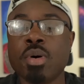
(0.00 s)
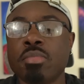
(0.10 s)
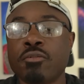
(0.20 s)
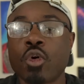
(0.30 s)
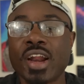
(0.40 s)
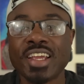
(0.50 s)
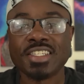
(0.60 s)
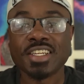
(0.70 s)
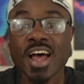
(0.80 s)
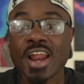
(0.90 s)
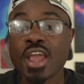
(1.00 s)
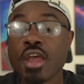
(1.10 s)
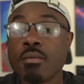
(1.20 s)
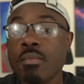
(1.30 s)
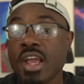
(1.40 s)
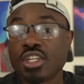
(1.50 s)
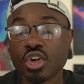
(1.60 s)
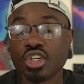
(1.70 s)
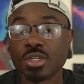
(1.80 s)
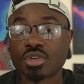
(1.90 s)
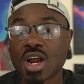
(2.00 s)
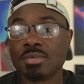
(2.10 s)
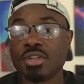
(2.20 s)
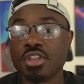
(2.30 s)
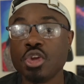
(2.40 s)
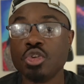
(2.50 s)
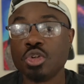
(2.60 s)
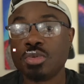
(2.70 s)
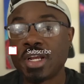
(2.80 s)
But before I get to that, make sure you subscribe to the YouTube